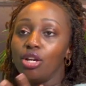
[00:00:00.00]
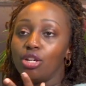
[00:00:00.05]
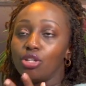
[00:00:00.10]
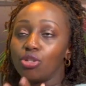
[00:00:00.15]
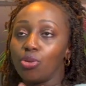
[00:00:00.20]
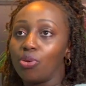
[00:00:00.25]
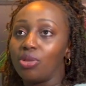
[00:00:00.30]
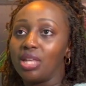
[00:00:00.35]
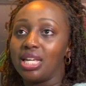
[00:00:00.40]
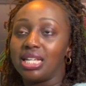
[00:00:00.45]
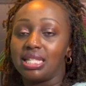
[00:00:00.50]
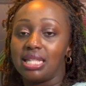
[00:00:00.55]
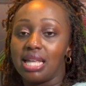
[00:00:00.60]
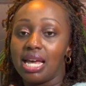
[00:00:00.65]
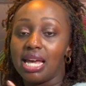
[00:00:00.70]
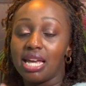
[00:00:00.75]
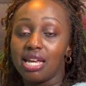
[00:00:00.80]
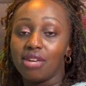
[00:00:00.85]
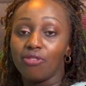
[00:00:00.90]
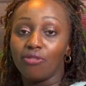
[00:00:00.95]
So there's
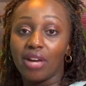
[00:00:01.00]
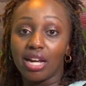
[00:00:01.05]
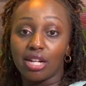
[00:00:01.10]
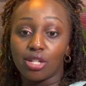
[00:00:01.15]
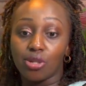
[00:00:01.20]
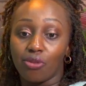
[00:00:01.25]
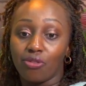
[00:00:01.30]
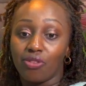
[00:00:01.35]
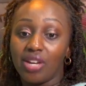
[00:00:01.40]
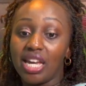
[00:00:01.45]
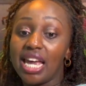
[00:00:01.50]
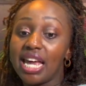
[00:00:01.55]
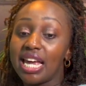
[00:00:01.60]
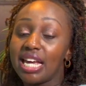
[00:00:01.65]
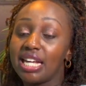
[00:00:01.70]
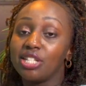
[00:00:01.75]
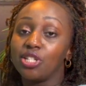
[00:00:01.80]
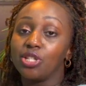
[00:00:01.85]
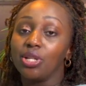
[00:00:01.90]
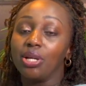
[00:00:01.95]
the effect of
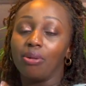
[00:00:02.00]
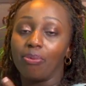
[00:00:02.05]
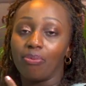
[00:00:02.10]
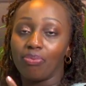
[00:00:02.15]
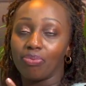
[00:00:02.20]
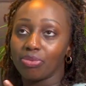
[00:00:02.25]
age.